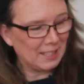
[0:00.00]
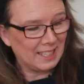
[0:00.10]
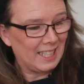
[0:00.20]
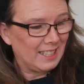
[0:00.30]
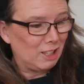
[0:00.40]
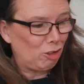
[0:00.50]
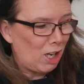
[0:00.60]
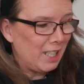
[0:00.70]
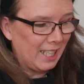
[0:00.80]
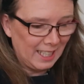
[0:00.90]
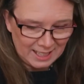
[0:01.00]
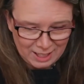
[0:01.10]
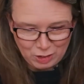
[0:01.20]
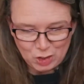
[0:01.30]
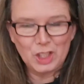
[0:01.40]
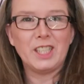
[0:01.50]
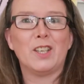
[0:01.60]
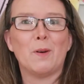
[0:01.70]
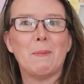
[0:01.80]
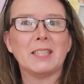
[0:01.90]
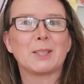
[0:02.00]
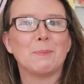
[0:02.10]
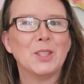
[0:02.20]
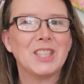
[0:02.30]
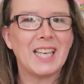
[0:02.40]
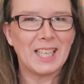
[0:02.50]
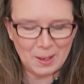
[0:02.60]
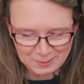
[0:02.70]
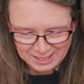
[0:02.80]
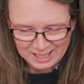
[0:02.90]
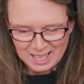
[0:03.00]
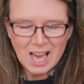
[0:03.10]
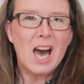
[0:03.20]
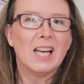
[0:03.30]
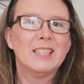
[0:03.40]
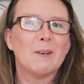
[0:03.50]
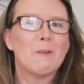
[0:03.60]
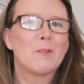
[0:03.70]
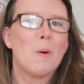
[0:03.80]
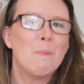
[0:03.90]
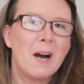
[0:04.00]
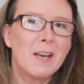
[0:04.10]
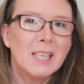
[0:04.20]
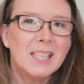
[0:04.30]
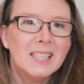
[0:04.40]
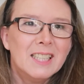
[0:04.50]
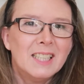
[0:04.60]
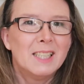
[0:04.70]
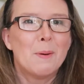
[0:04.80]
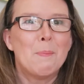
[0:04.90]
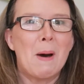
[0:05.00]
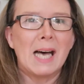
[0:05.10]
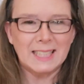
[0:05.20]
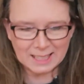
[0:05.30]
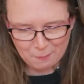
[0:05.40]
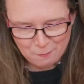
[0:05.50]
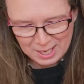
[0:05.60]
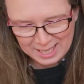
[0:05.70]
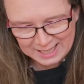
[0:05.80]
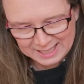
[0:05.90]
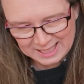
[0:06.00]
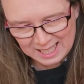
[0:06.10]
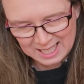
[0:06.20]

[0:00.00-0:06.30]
excited to try these. I can join in on Mask Monday now. Now I've got my mask fix.